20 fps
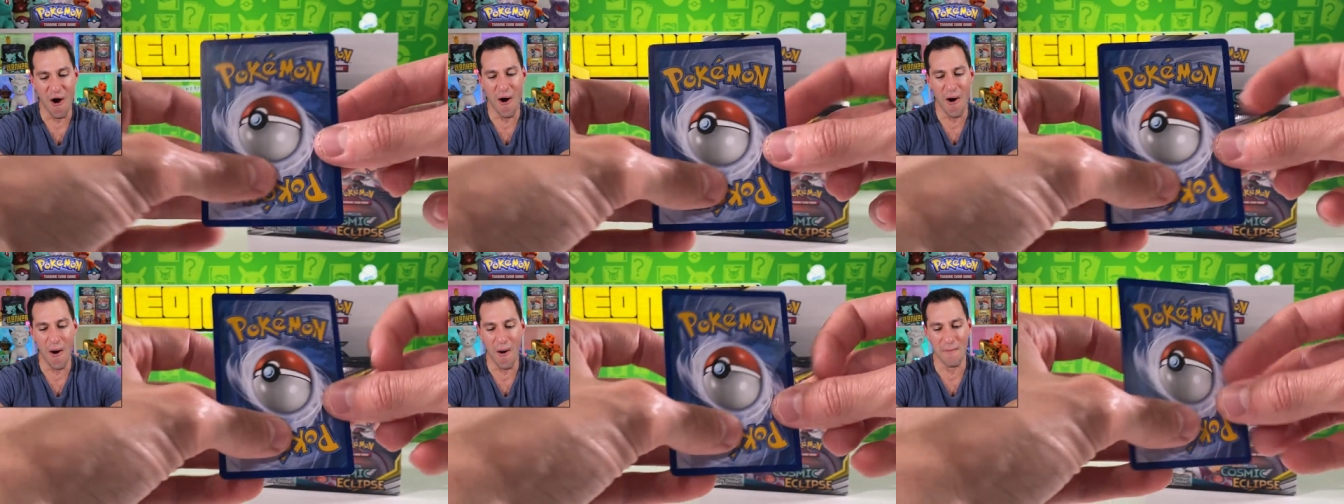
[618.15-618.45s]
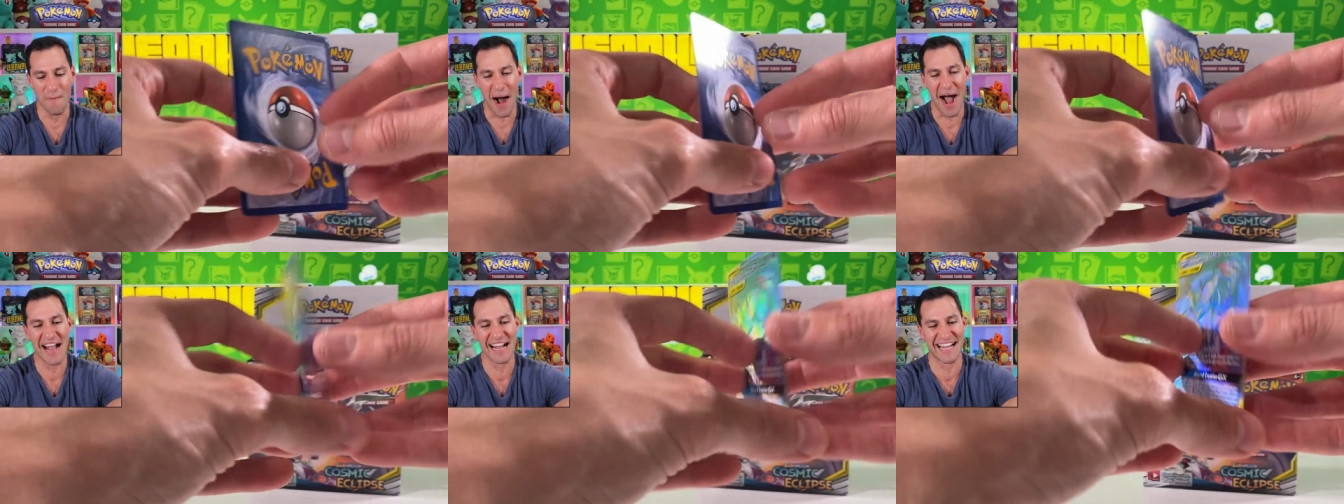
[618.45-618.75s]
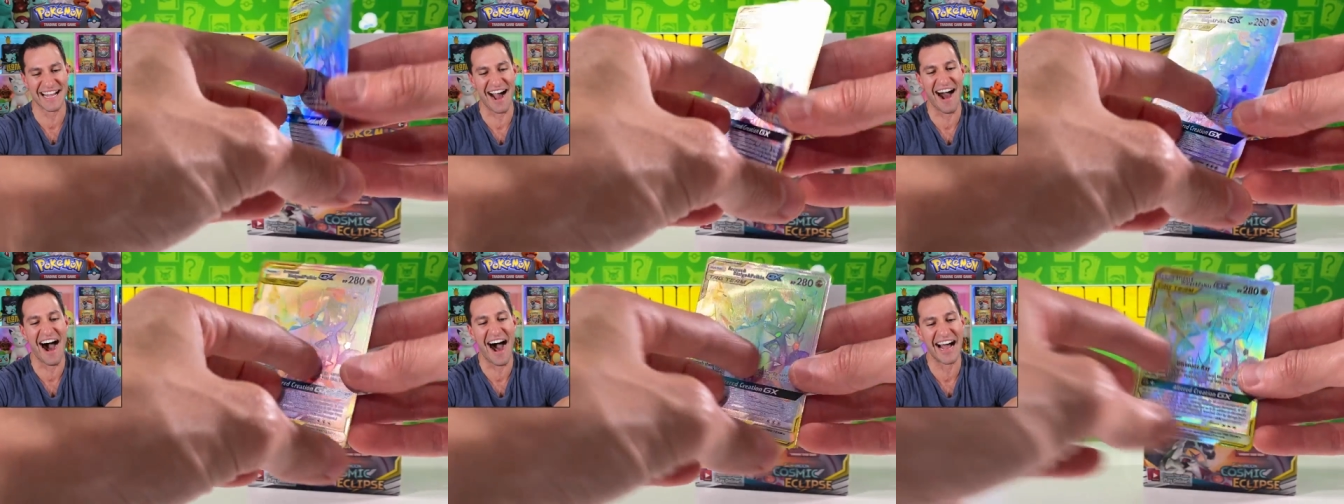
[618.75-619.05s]
oh my
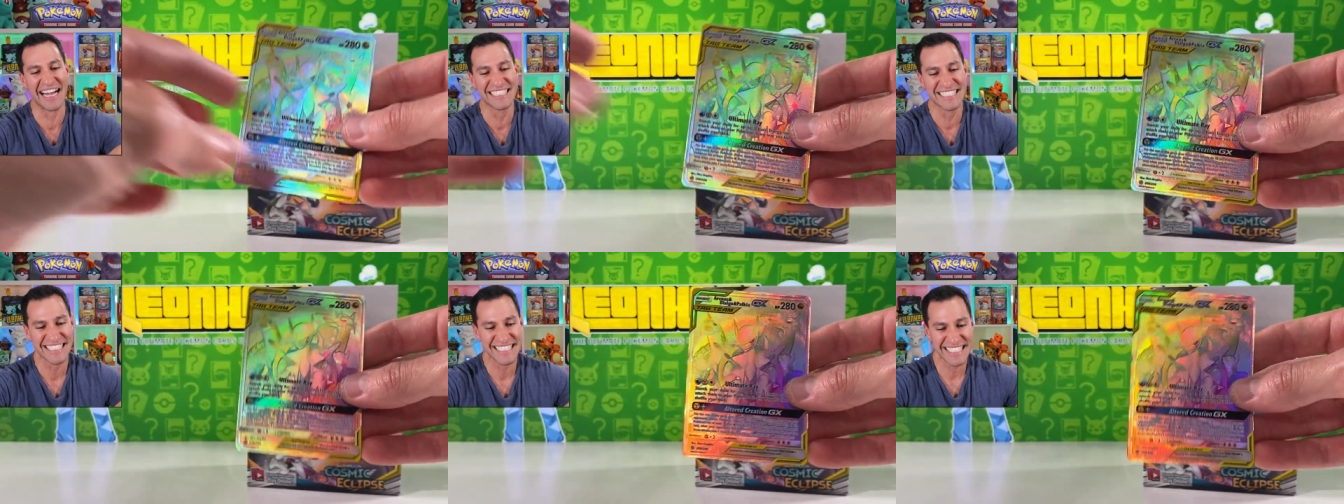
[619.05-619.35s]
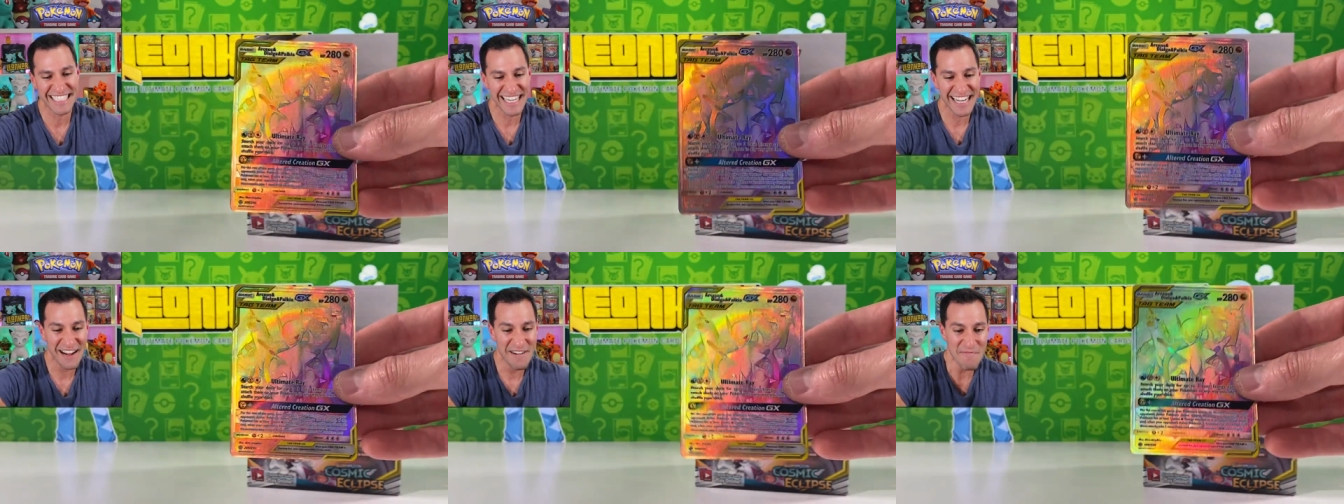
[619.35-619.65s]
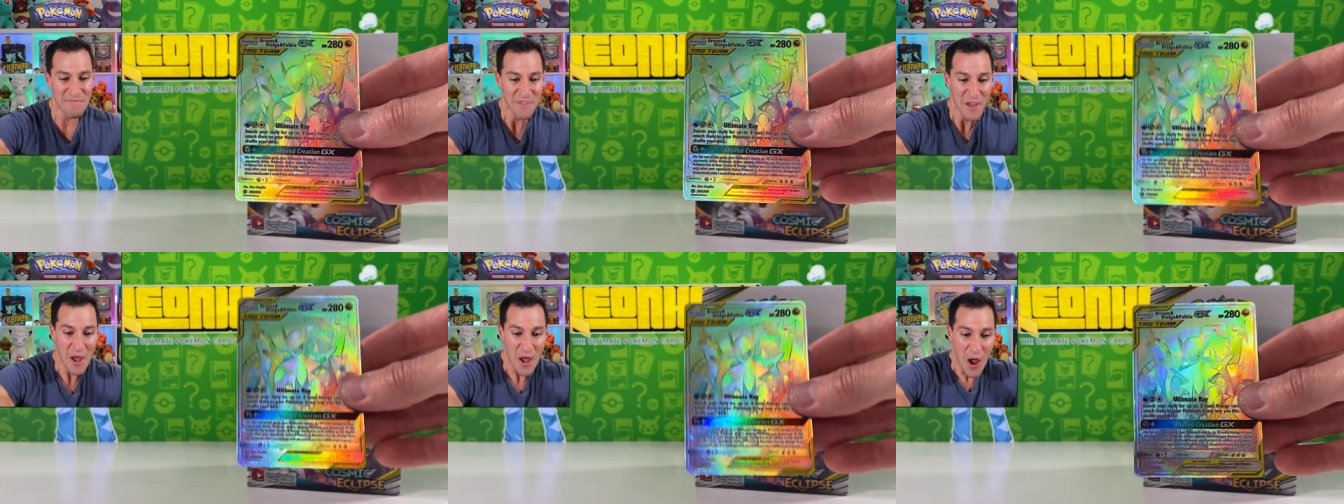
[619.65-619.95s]
gosh!
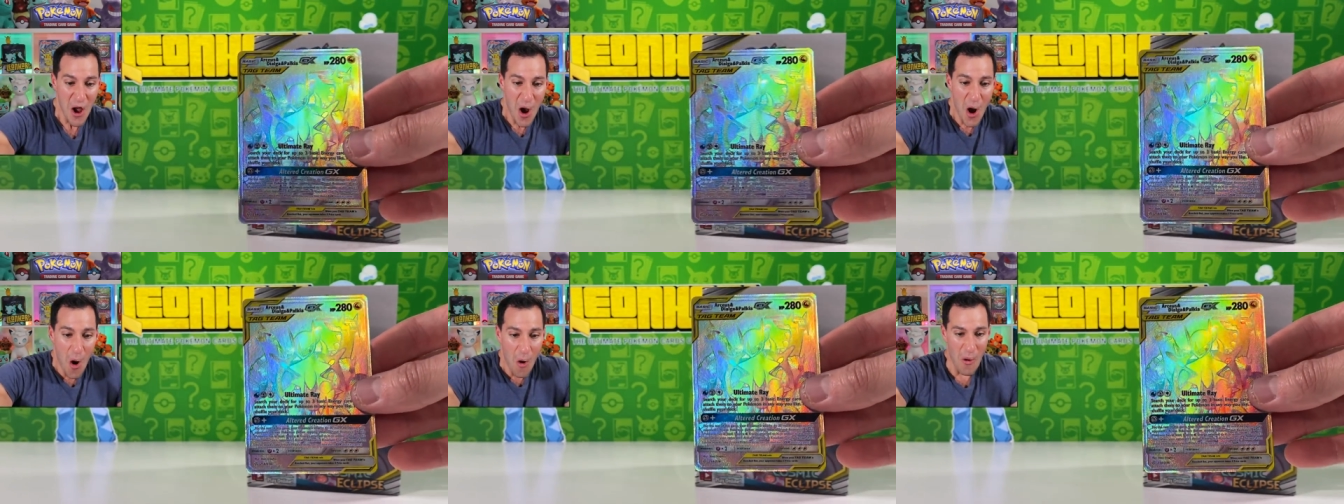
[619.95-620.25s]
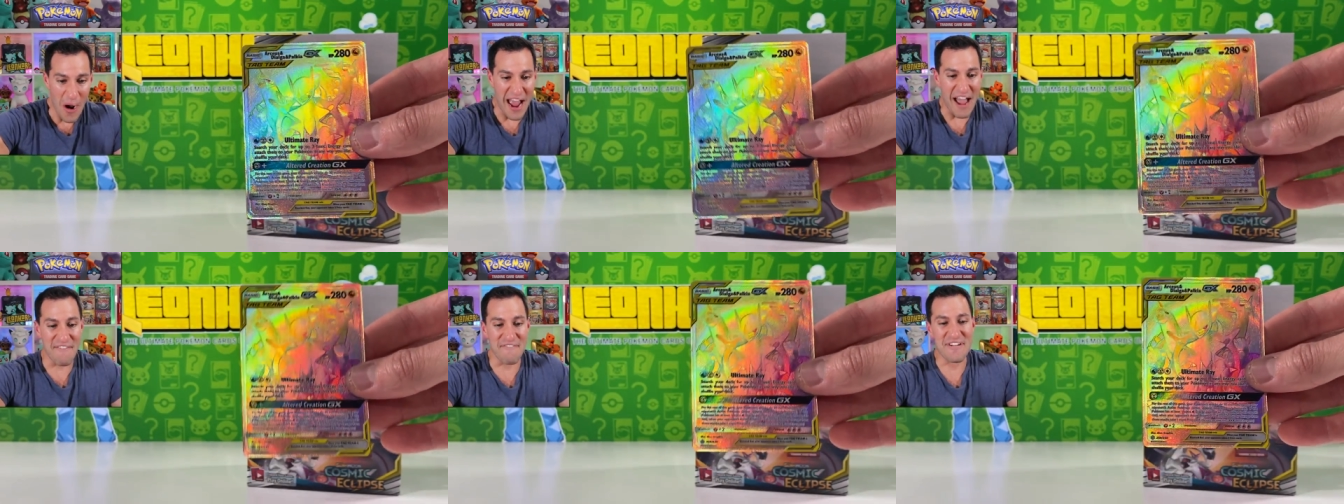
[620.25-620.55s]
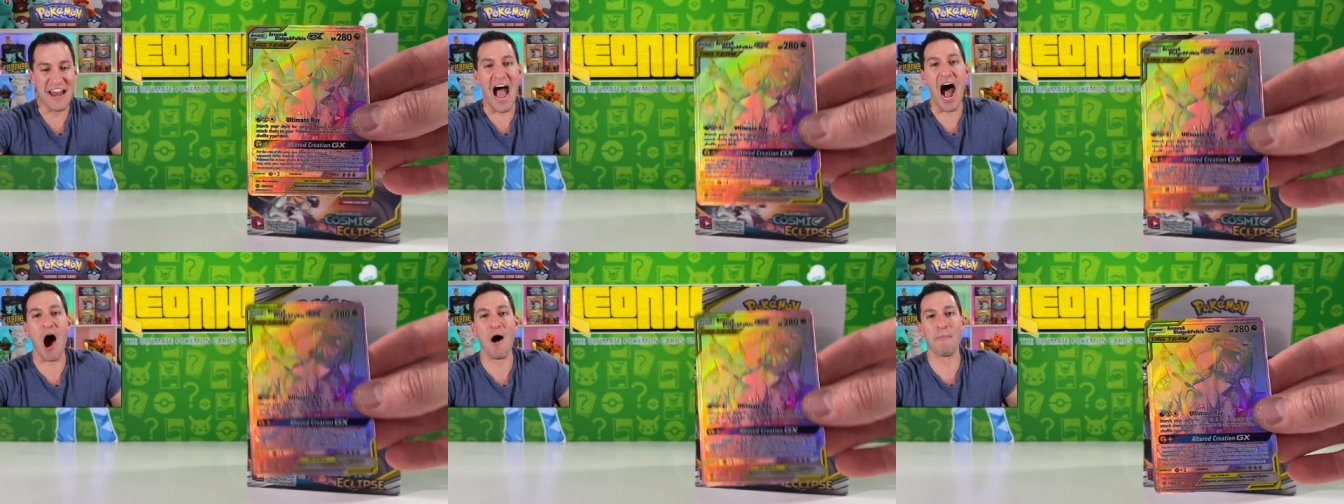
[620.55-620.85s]
We have
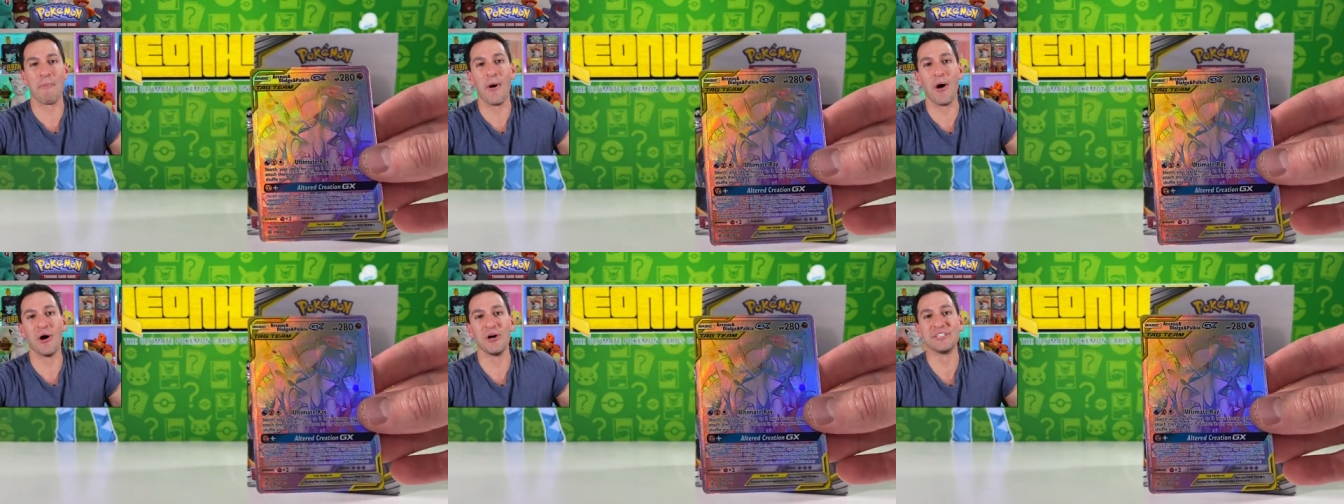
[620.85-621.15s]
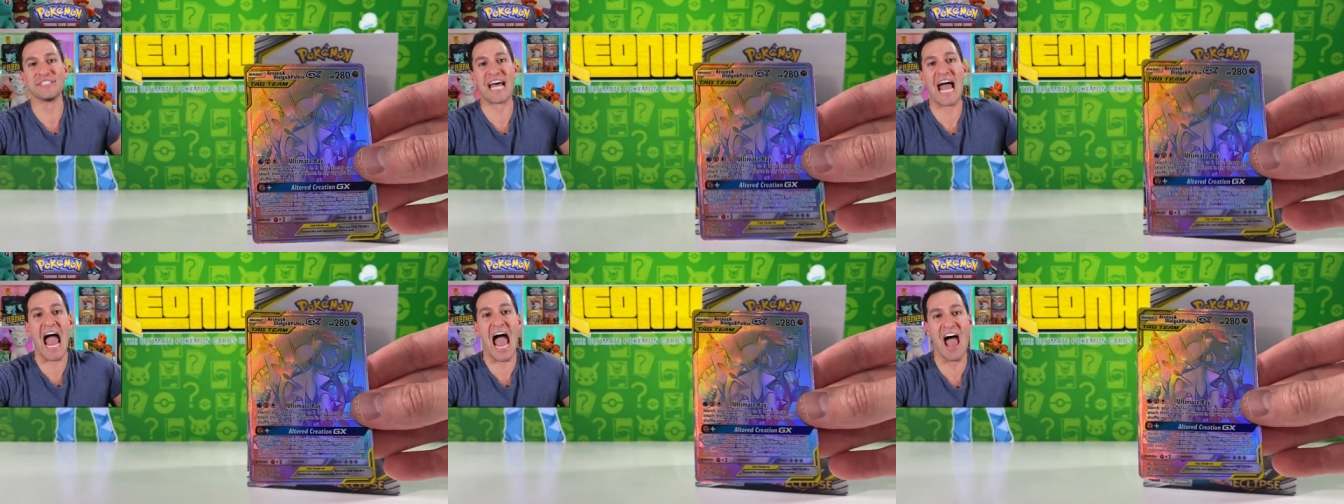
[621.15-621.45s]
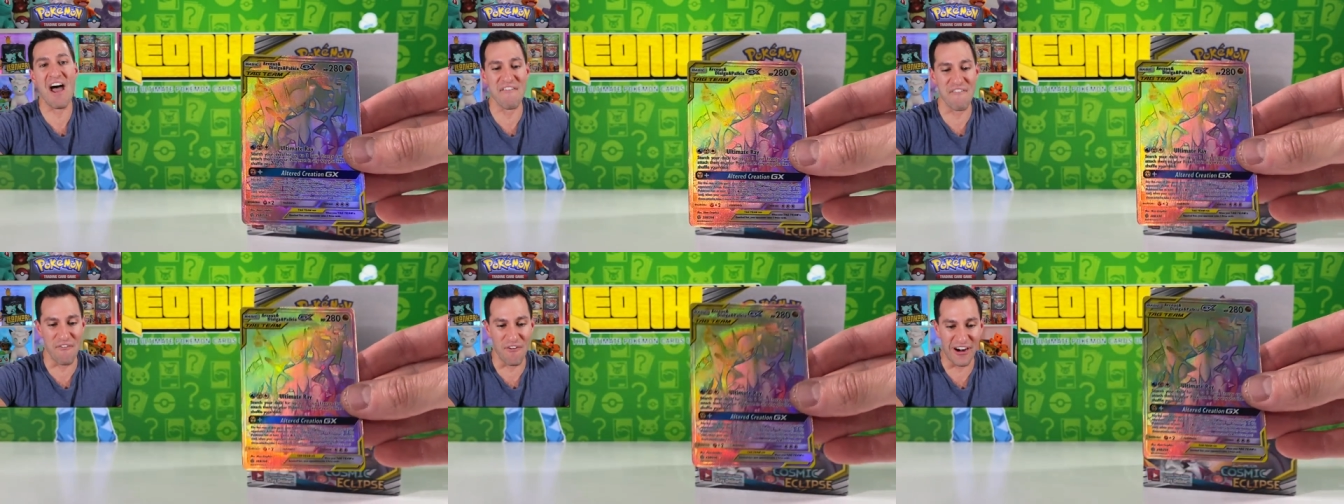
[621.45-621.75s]
now pulled
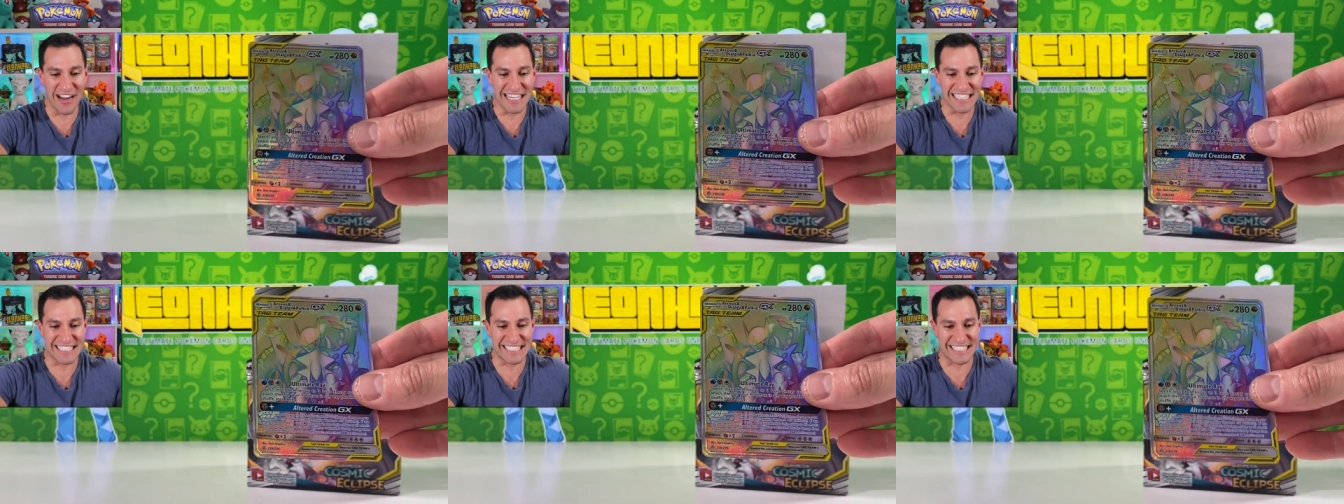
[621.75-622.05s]
every